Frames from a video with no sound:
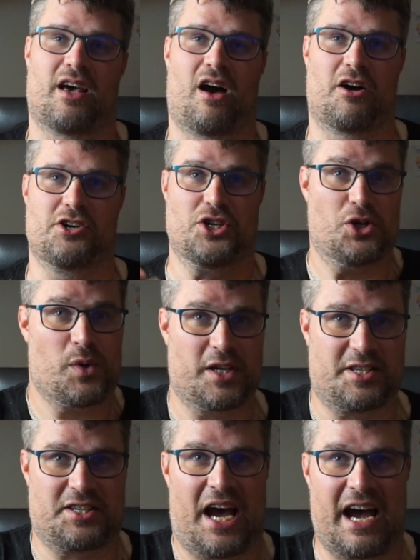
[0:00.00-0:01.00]
Are you
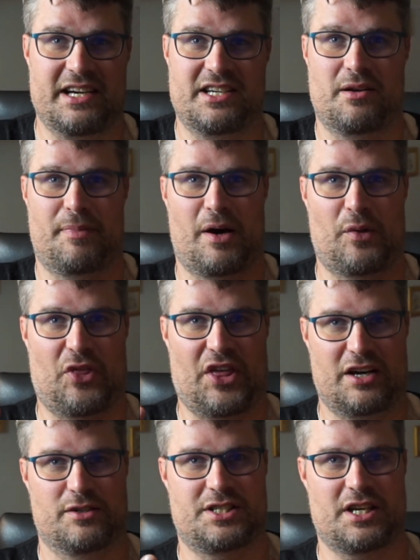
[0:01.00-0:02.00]
excited about
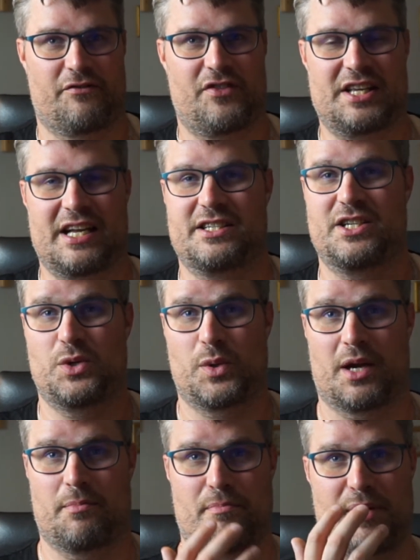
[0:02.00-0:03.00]
something that you
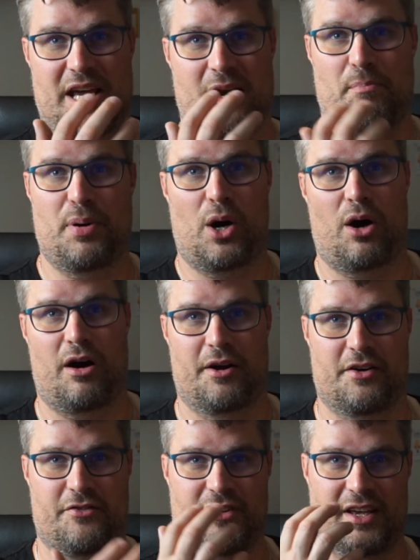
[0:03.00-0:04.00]
can be a part
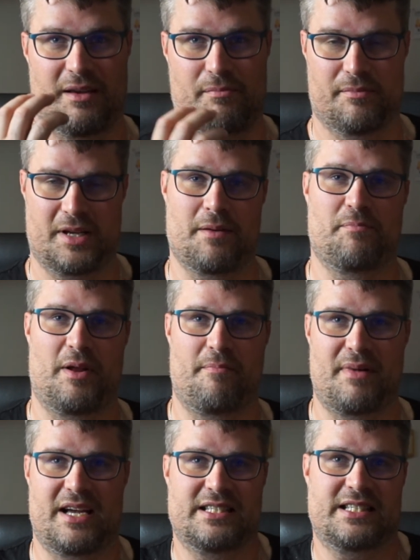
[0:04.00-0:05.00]
of
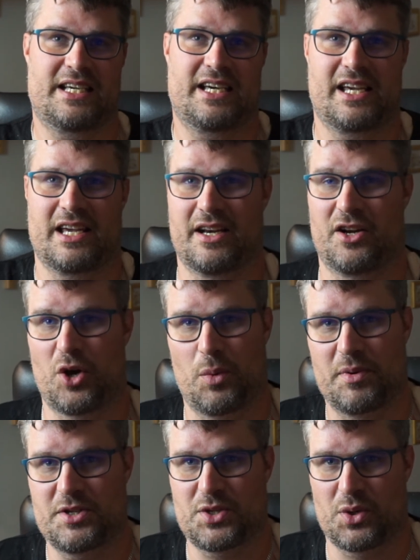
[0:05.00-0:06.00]
implementing in an
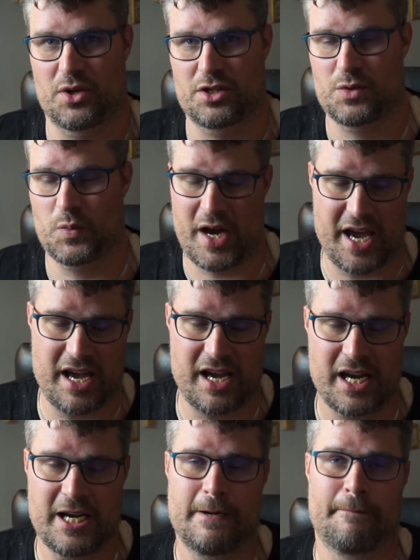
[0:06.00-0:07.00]
open source
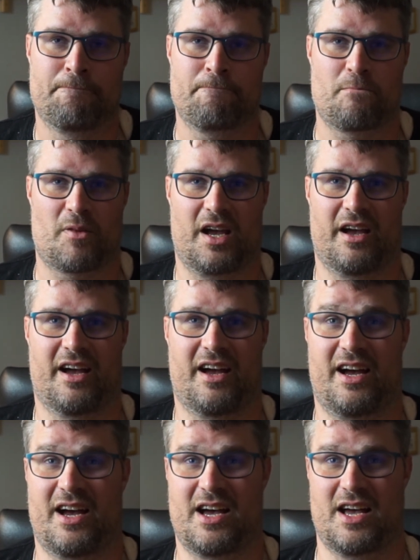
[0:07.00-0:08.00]
way?
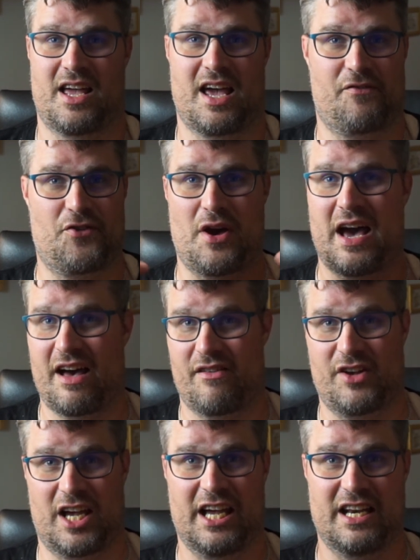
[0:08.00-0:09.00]
If you
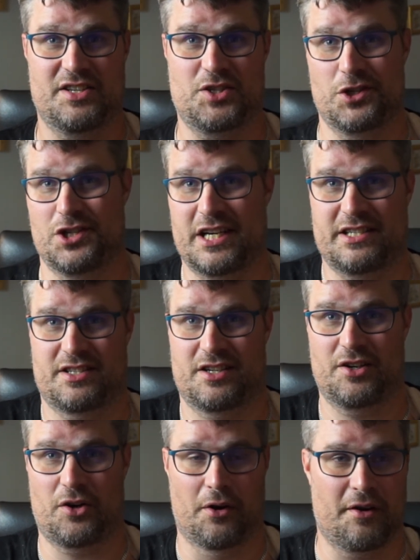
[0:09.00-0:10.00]
have any
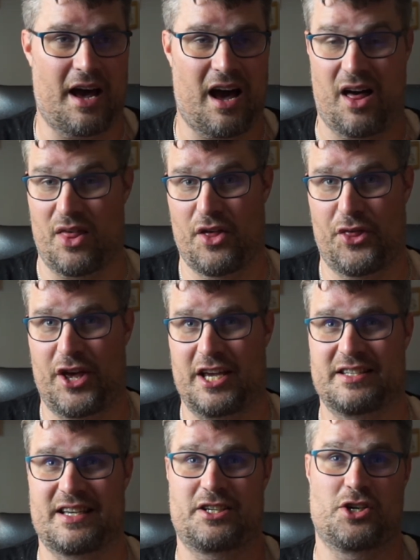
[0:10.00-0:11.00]
suggestion on other
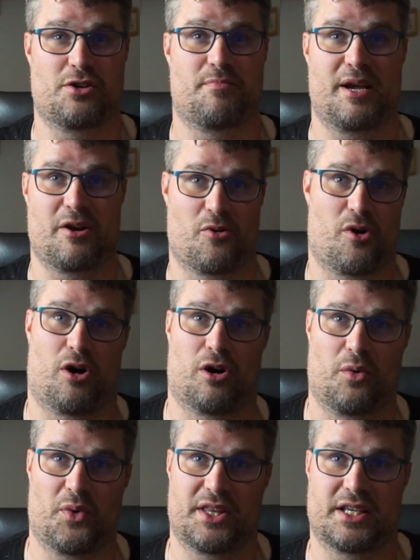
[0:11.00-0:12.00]
things that could be
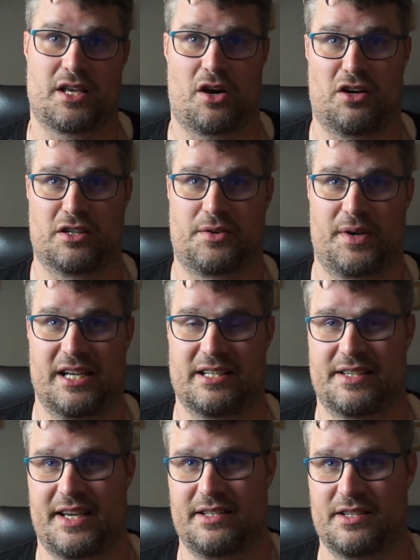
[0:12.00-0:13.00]
wrong with its heart
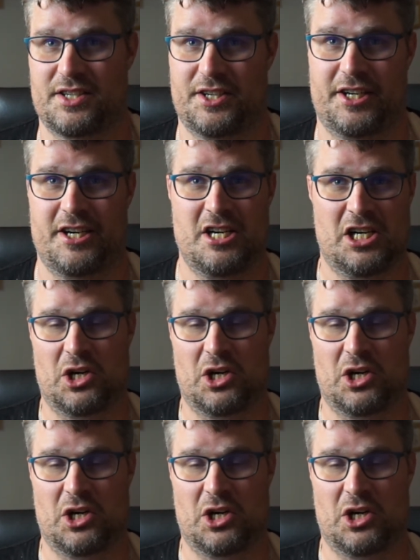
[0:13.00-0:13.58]
rate sensor